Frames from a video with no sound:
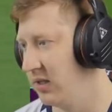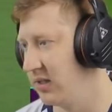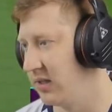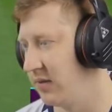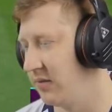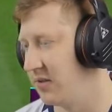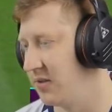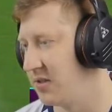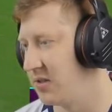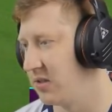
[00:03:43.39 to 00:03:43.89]

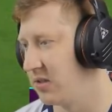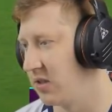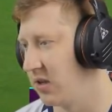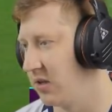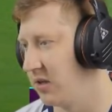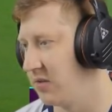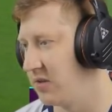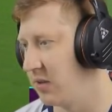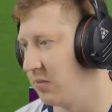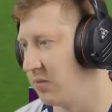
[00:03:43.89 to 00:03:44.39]
Davinson
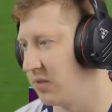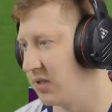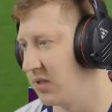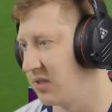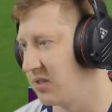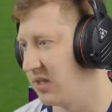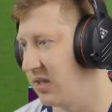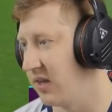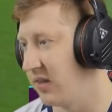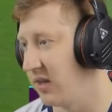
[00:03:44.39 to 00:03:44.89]
dives in but
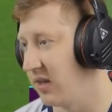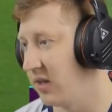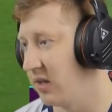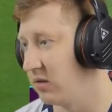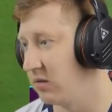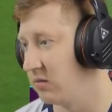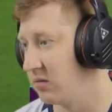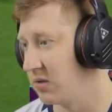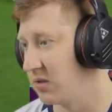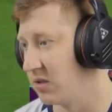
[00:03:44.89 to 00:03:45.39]
doesn't get there.
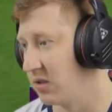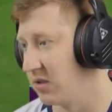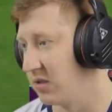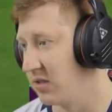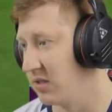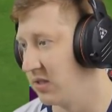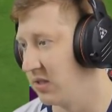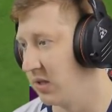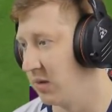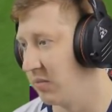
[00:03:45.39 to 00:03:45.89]
It's
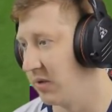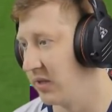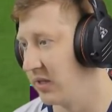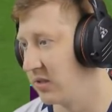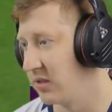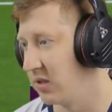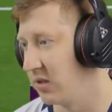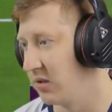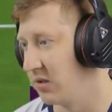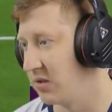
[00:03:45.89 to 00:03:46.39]
nicely done by
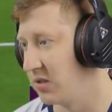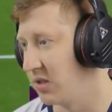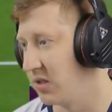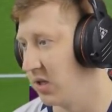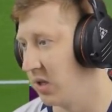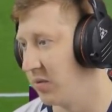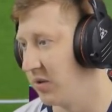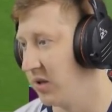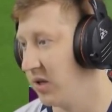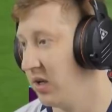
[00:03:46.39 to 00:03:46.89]
Antonio
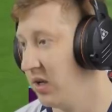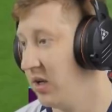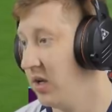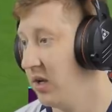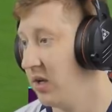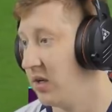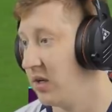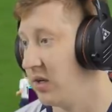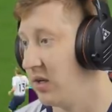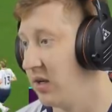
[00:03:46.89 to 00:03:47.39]
Sanabria.
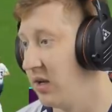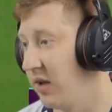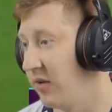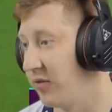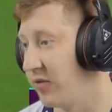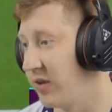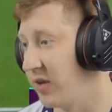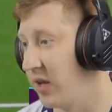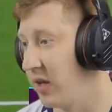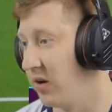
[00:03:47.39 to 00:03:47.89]

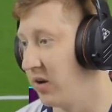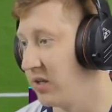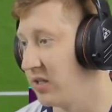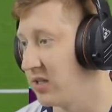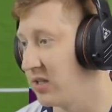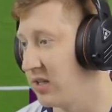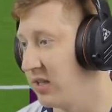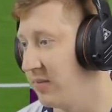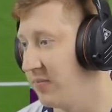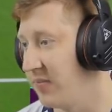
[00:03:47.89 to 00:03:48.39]
Left there
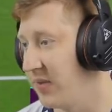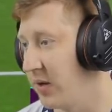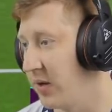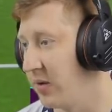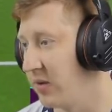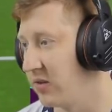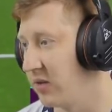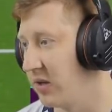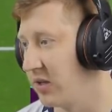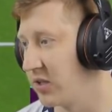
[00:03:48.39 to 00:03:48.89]
nicely.
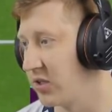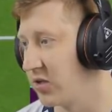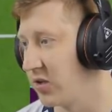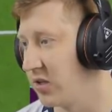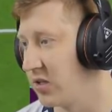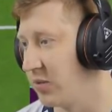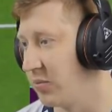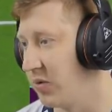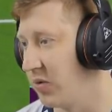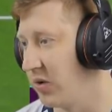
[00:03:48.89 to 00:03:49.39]
Eric Dyer
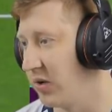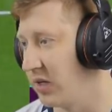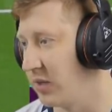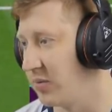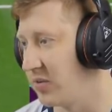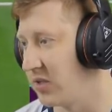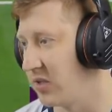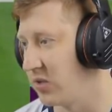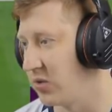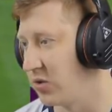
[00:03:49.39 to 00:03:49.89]
tried to block any
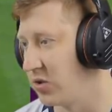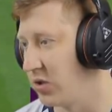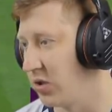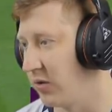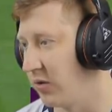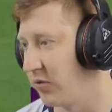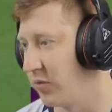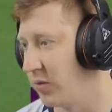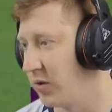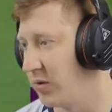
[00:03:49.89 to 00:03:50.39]
potential
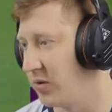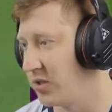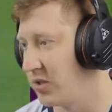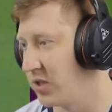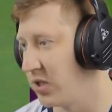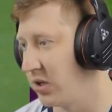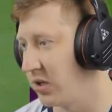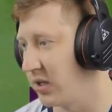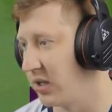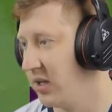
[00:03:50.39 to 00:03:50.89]
shot from Lewis
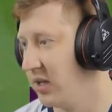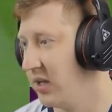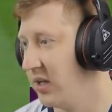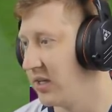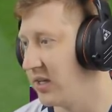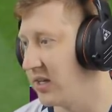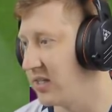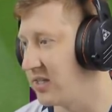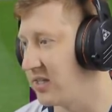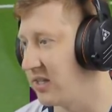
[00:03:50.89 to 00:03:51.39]
Cook.
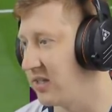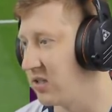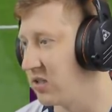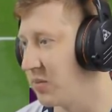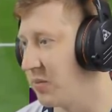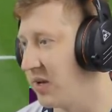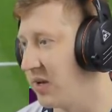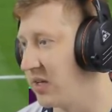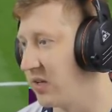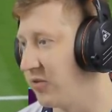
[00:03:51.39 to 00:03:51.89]
Gets into
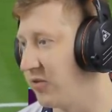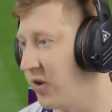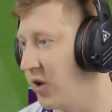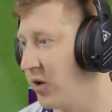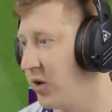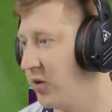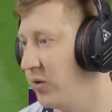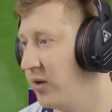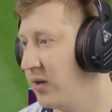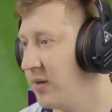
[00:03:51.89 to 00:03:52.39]
Jermaine
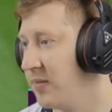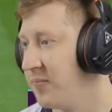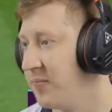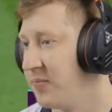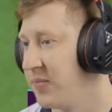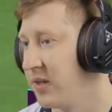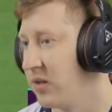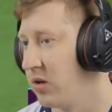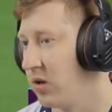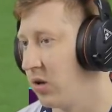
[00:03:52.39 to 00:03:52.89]
Defoe.
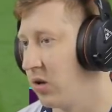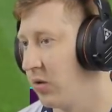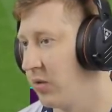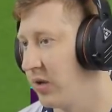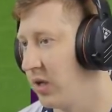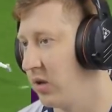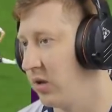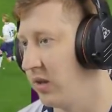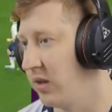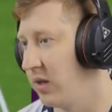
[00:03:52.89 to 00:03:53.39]
Oh,
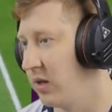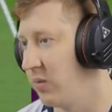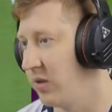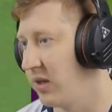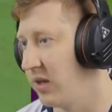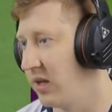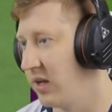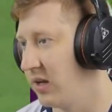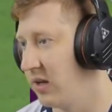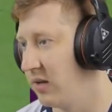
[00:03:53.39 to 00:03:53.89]
Aurier there with
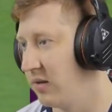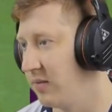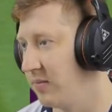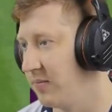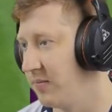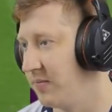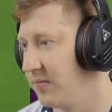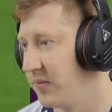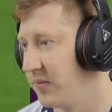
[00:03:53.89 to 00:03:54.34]
a the header.